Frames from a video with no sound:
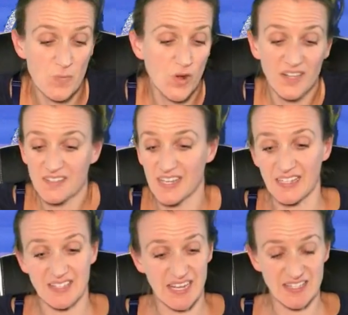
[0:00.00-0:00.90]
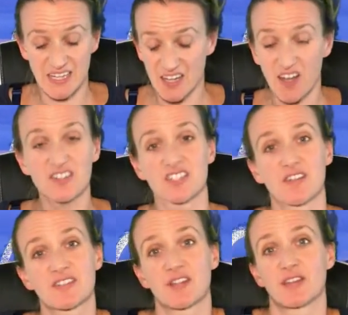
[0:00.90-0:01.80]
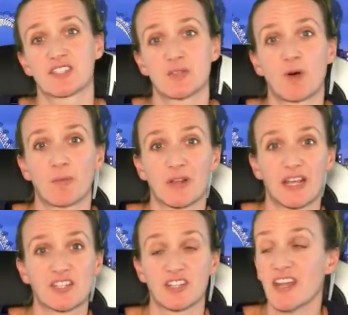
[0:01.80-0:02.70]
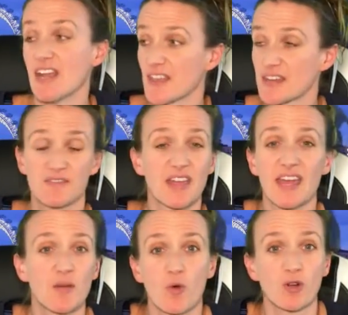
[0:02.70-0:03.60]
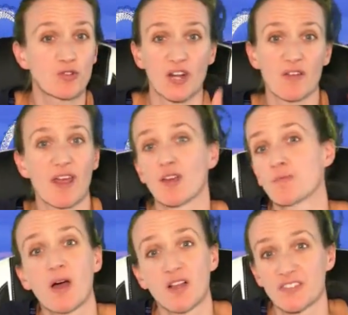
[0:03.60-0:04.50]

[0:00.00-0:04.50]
And 1 in 6 is a large enough slice of the population that if they're wandering around